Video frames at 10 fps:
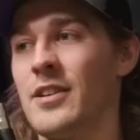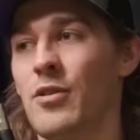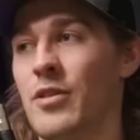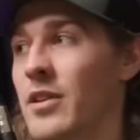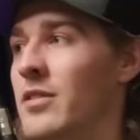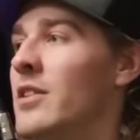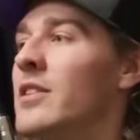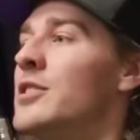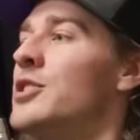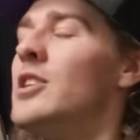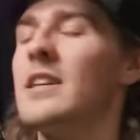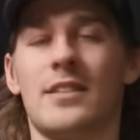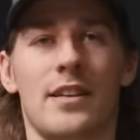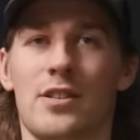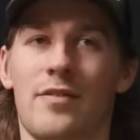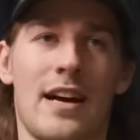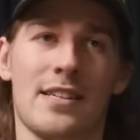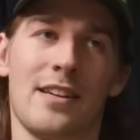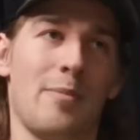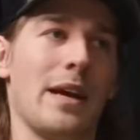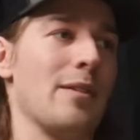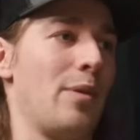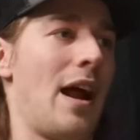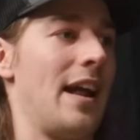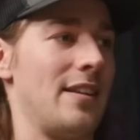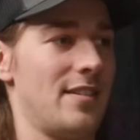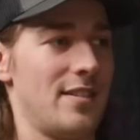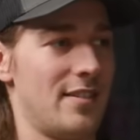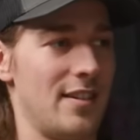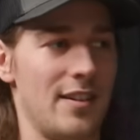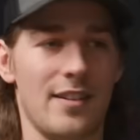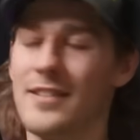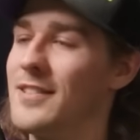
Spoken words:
You know, the logistics of asking a big brand to